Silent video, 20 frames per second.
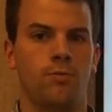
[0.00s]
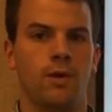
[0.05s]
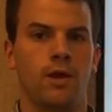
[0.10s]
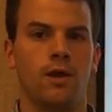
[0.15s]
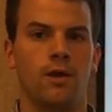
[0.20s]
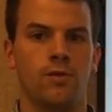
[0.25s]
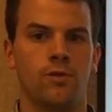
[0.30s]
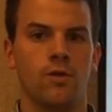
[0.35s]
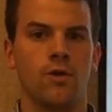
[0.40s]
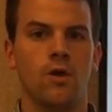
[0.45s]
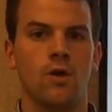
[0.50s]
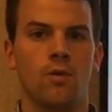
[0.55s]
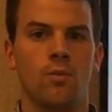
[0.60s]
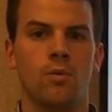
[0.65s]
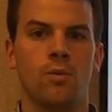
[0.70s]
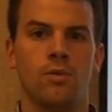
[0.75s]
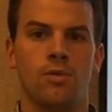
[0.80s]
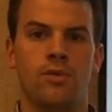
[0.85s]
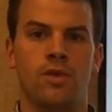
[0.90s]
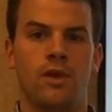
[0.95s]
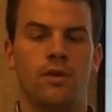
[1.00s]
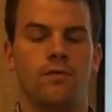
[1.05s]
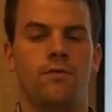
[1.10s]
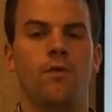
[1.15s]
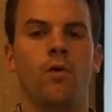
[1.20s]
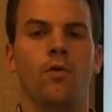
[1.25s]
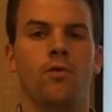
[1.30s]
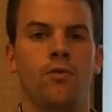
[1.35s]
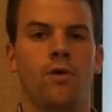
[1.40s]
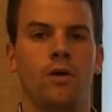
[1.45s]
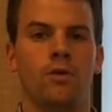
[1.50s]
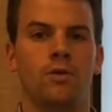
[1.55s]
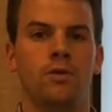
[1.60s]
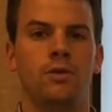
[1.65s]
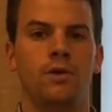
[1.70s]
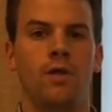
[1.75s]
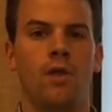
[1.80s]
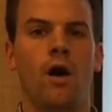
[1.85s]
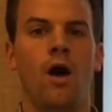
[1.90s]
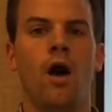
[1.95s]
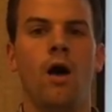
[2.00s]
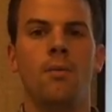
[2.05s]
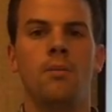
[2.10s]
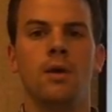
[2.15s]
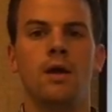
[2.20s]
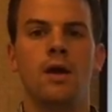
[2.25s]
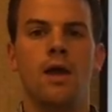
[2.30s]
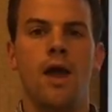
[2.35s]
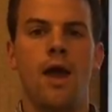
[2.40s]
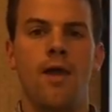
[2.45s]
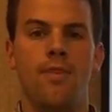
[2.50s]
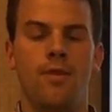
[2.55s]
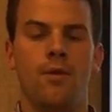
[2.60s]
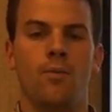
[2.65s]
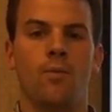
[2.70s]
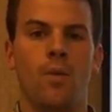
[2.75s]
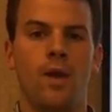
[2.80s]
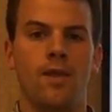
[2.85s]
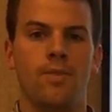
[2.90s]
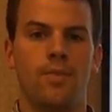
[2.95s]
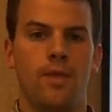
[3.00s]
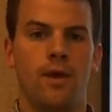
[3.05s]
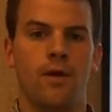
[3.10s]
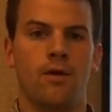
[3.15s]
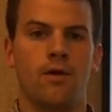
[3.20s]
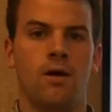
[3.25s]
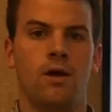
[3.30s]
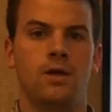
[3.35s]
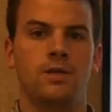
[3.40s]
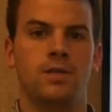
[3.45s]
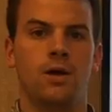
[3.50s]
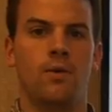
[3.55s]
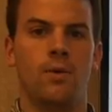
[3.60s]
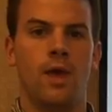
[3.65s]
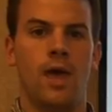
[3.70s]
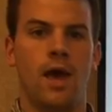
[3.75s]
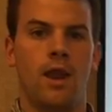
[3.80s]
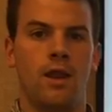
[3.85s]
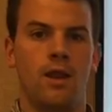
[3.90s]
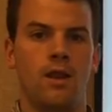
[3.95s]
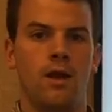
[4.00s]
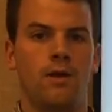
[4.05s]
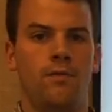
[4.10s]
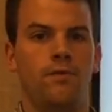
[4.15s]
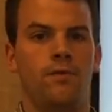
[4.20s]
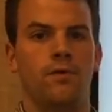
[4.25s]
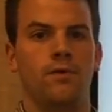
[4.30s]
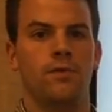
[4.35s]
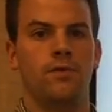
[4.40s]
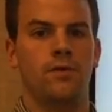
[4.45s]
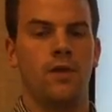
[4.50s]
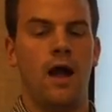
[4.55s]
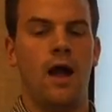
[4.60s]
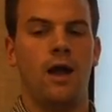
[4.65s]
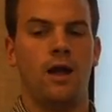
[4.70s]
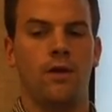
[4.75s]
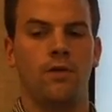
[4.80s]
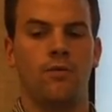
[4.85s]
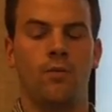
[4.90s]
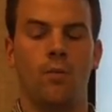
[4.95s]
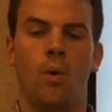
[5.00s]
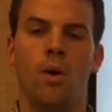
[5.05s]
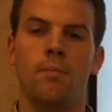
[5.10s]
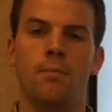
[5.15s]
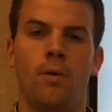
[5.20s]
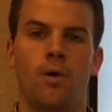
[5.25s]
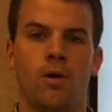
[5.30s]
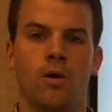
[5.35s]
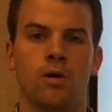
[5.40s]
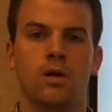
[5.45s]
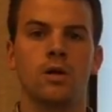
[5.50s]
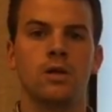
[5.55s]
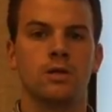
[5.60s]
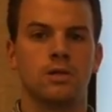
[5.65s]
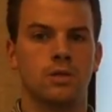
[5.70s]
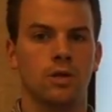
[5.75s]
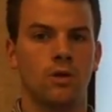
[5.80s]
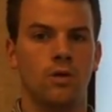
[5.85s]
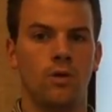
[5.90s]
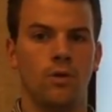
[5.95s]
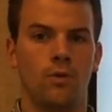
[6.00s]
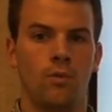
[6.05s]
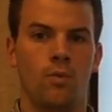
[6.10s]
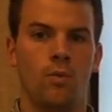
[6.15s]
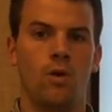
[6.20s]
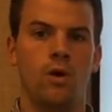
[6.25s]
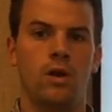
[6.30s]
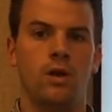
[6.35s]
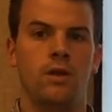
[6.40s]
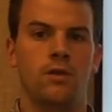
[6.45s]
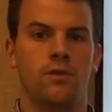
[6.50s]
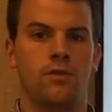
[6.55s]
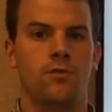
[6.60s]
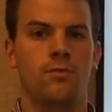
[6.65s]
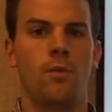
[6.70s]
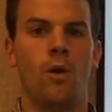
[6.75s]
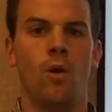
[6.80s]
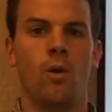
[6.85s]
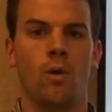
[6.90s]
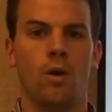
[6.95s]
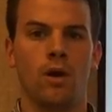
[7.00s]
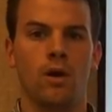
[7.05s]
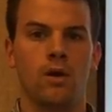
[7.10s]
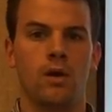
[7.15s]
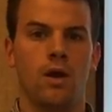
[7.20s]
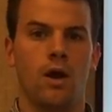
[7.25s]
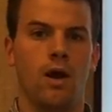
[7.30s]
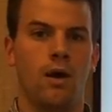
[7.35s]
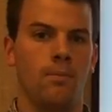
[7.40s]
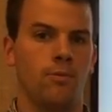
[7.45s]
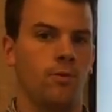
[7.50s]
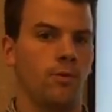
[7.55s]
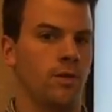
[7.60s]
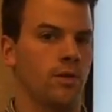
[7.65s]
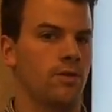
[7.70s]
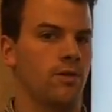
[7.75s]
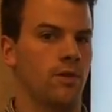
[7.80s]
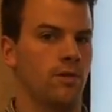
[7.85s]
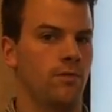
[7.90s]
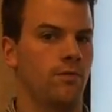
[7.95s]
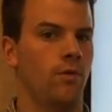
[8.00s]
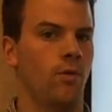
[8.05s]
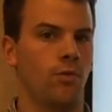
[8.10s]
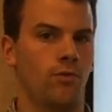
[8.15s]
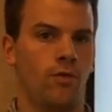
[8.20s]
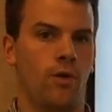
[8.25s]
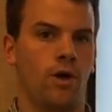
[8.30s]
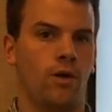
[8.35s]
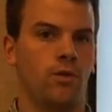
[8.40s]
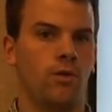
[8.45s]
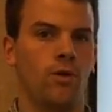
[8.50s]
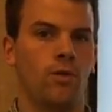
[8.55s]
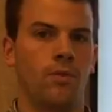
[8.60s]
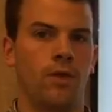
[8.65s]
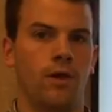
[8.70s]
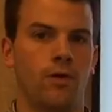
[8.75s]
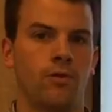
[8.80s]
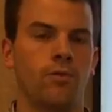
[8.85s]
because we would send a full truckload to the hub and then wait there until we had enough stock of one part to go to one spoke, so we could send a full truckload there.